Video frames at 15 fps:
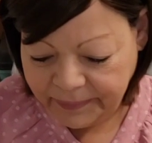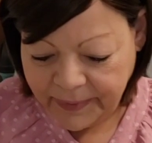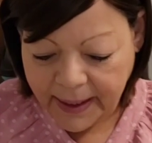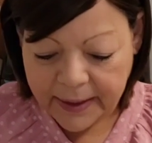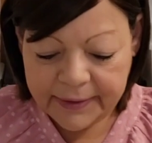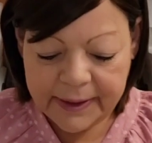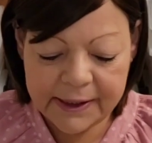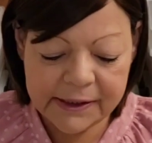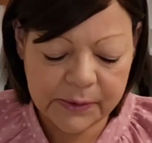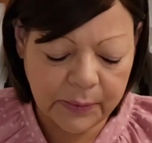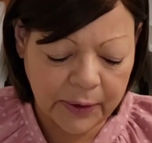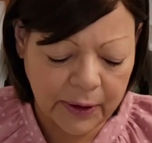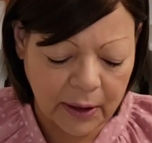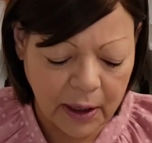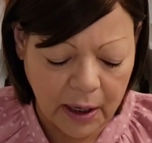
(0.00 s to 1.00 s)
And these
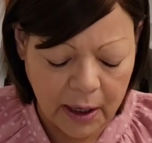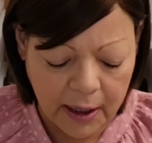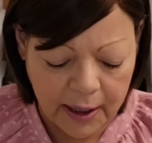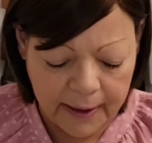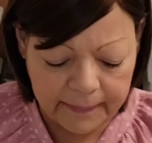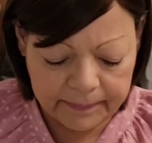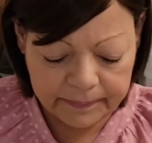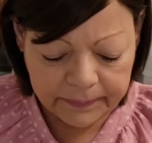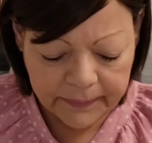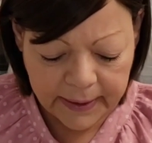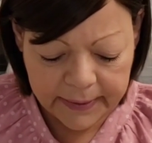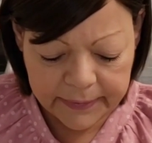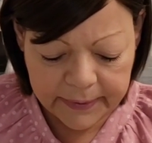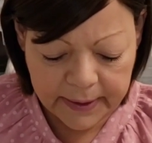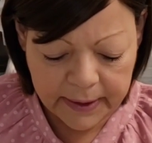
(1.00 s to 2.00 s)
were um,
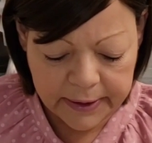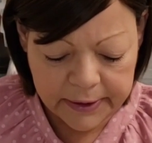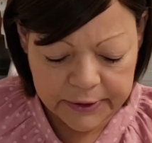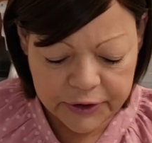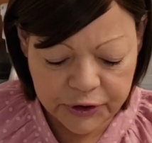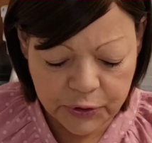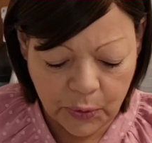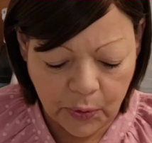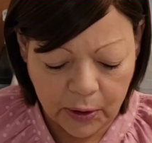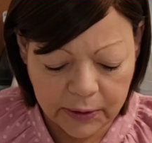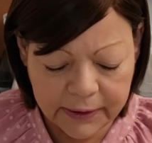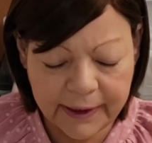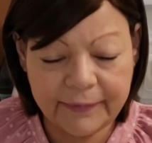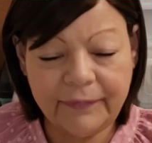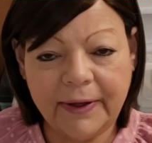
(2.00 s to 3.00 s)
in the Shore
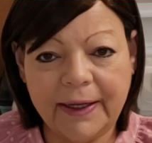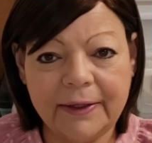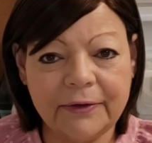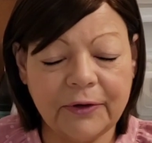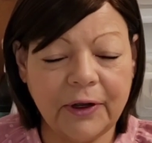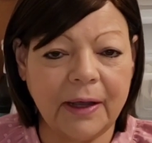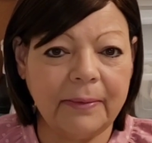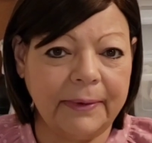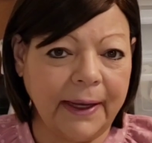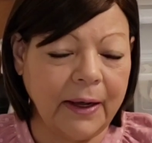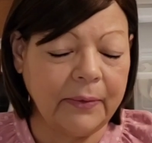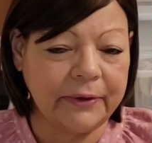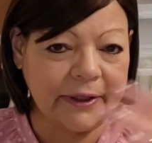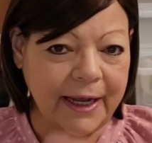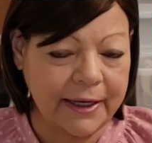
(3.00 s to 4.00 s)
Living. They're coming
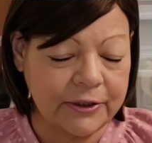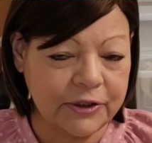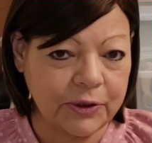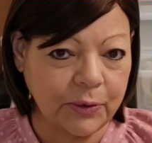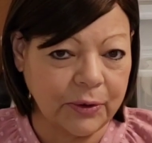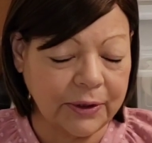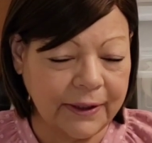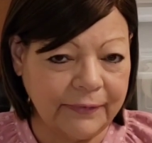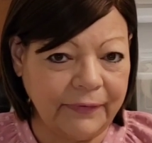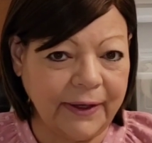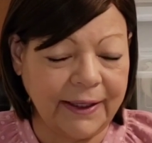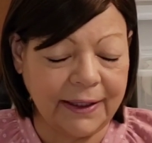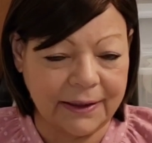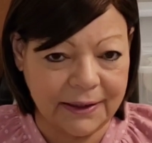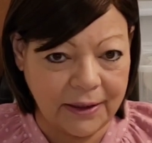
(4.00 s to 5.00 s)
out with that Shore
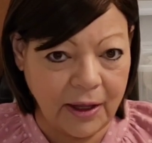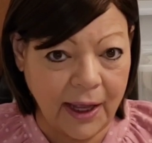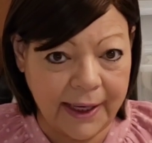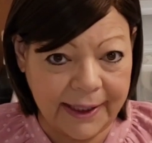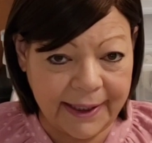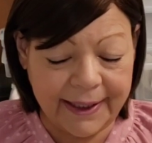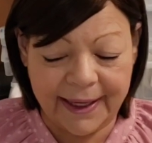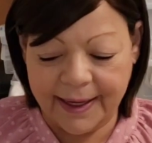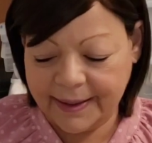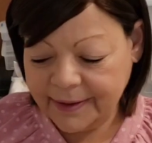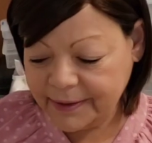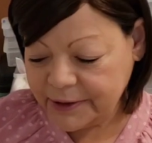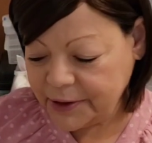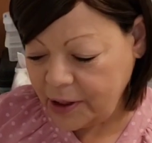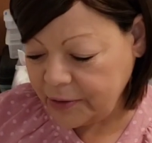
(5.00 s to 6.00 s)
Living line again at
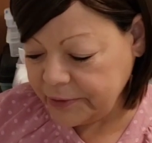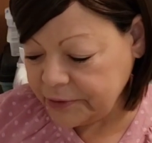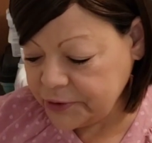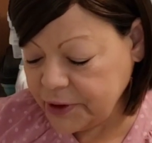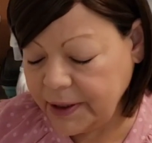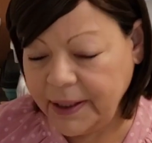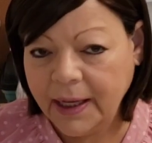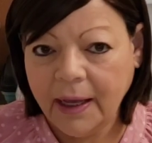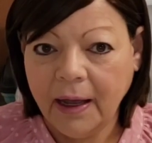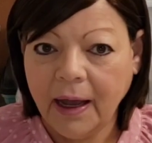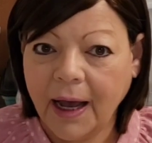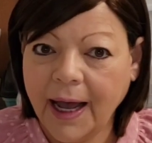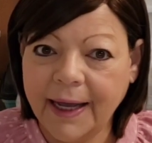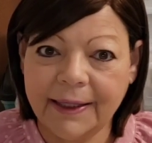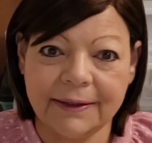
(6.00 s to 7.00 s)
the Dollar Tree.
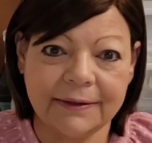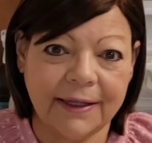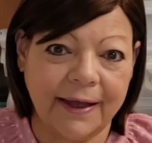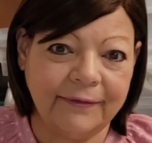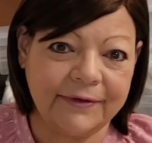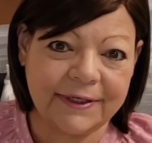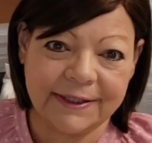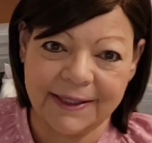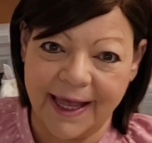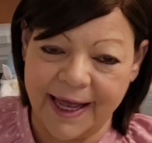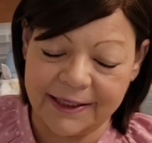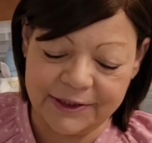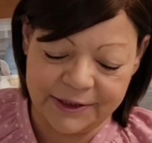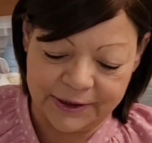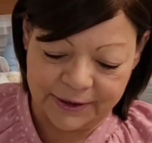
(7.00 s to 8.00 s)
I loved it
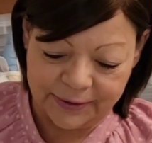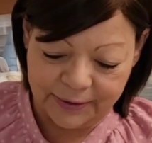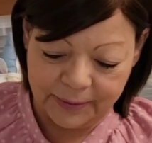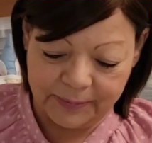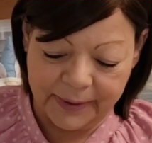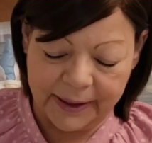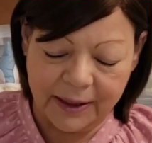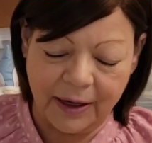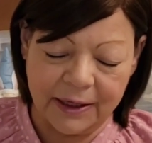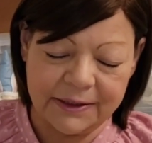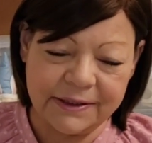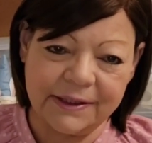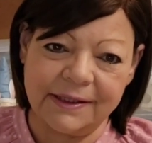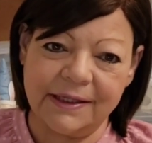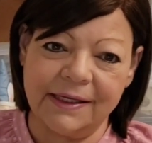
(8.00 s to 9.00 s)
last year. Oh my
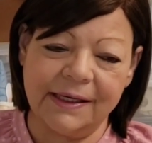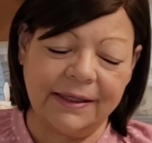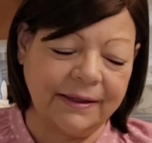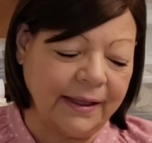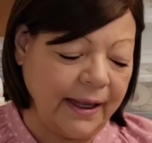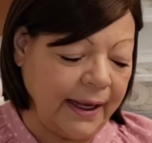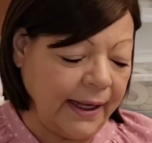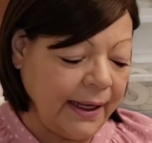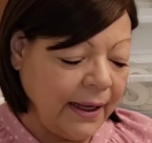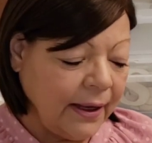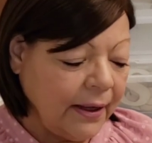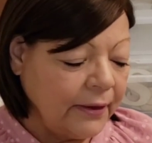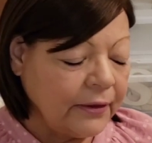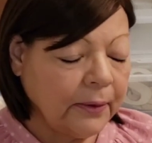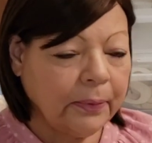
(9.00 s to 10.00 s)
gosh, they, they
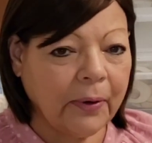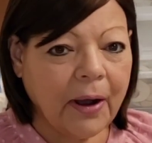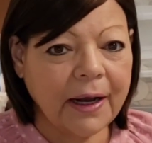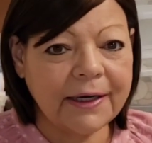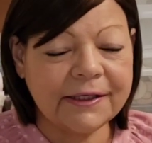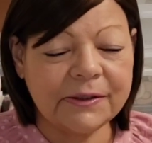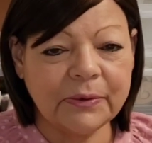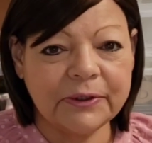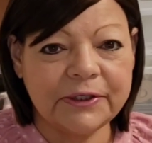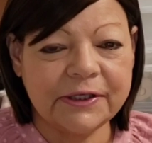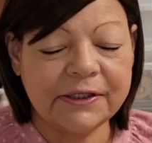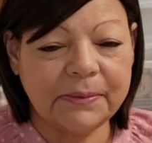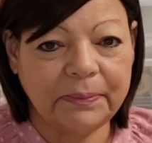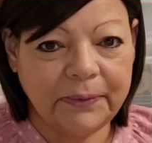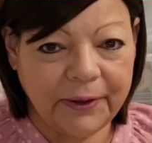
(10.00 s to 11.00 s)
the products were
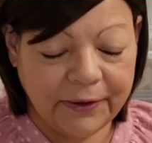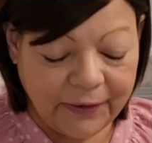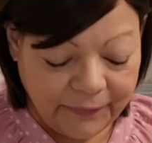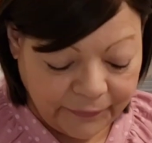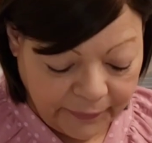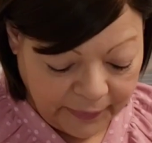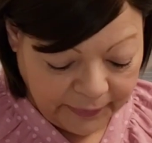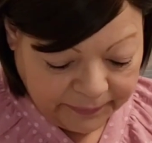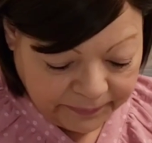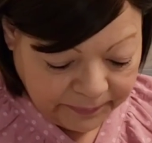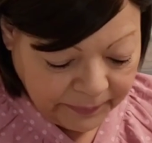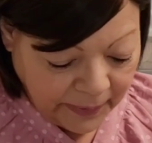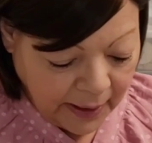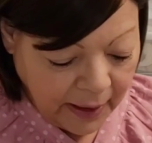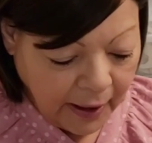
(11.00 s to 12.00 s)
just beautiful.
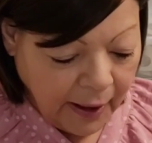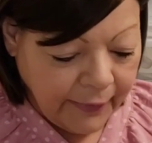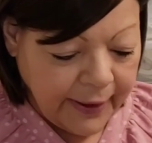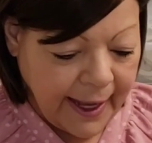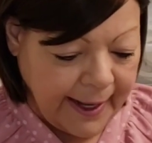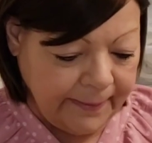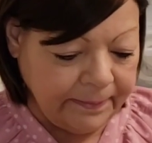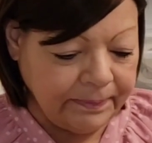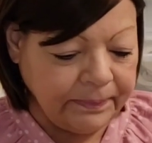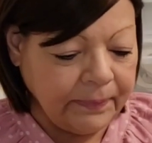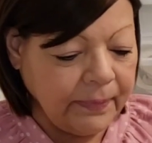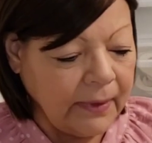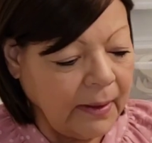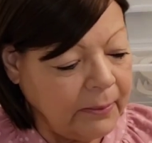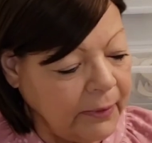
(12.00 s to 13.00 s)
Okay,
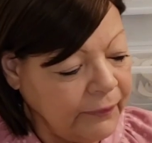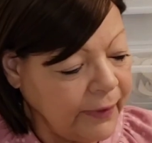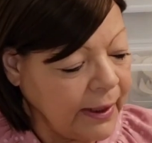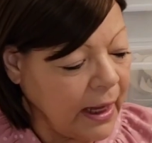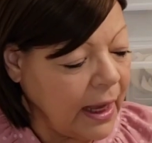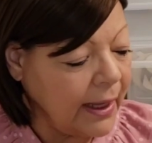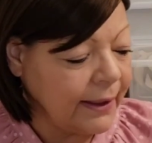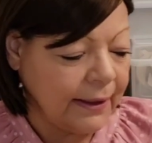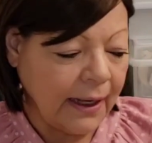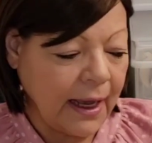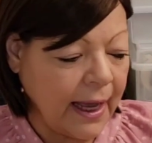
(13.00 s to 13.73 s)
moving on.